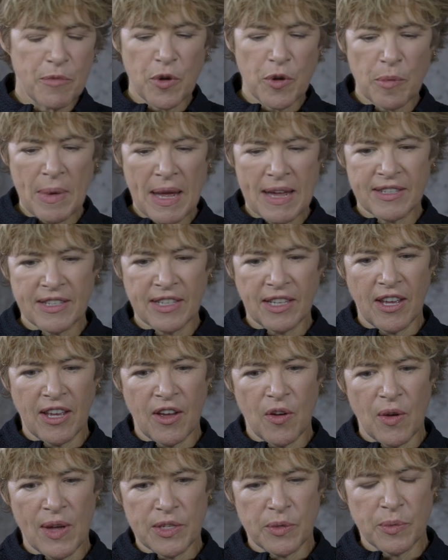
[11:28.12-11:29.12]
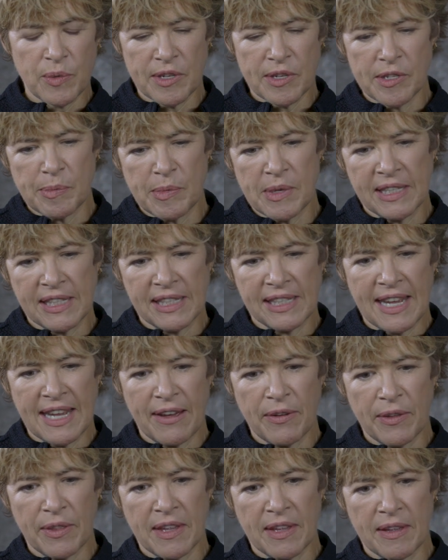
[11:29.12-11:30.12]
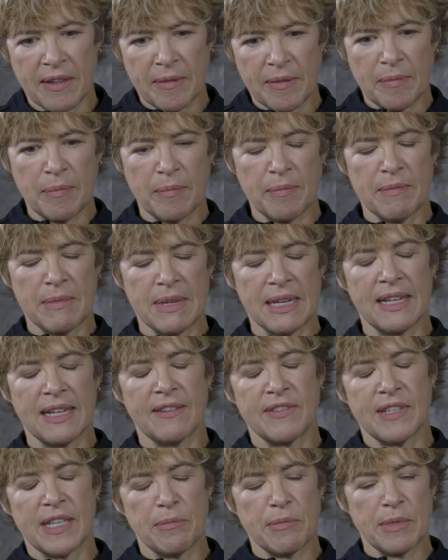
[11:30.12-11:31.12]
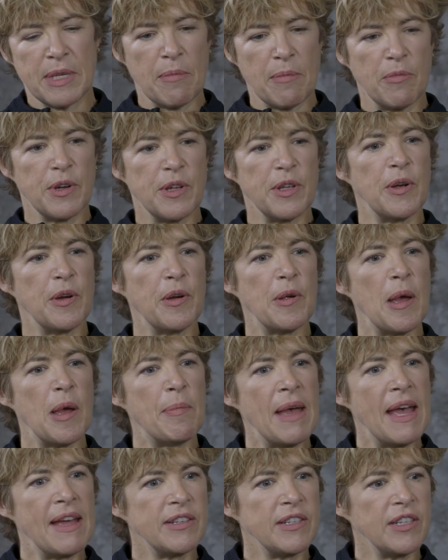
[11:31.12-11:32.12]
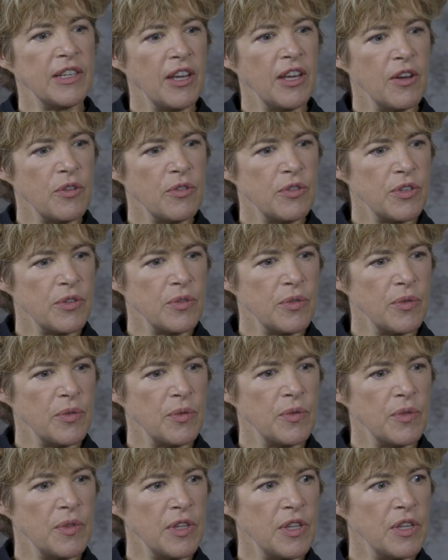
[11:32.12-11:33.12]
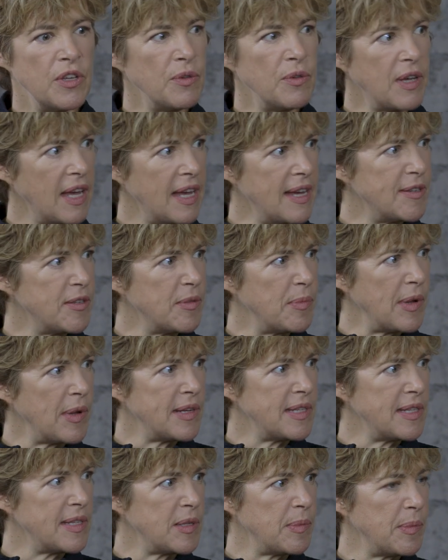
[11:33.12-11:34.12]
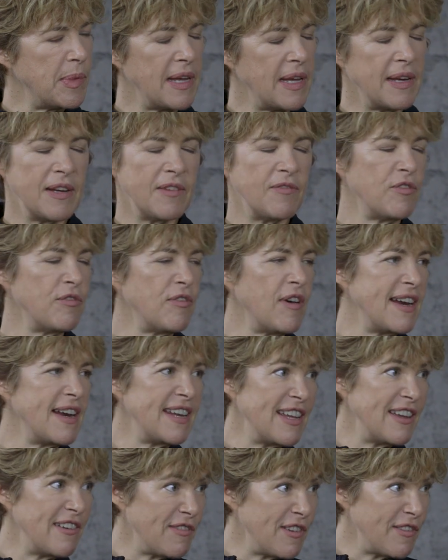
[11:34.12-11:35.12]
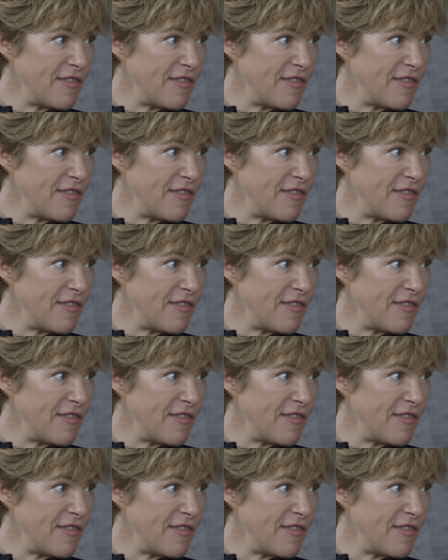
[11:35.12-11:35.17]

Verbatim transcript: You're about to go, as we're speaking now, at the middle of September, you're about to go to the UK to participate in a variety of